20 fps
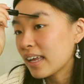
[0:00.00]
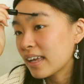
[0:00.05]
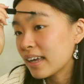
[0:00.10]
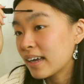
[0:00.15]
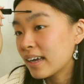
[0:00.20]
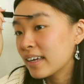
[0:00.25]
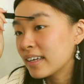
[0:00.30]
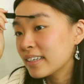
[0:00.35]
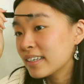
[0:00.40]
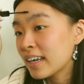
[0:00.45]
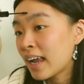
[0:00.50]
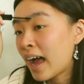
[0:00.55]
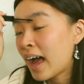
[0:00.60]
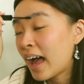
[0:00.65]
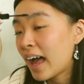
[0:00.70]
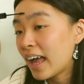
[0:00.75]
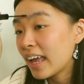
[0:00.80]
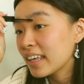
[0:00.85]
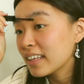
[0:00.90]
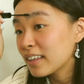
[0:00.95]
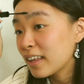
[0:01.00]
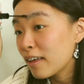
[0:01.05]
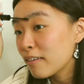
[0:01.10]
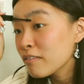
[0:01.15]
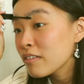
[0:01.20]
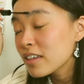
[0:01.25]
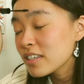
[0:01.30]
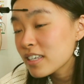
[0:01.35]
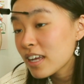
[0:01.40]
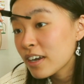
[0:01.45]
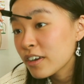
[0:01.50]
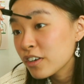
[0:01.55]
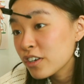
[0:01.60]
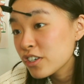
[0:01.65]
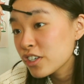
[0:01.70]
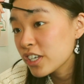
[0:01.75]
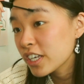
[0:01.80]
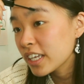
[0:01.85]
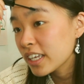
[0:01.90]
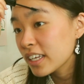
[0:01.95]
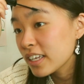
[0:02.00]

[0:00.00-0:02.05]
and I love his energy.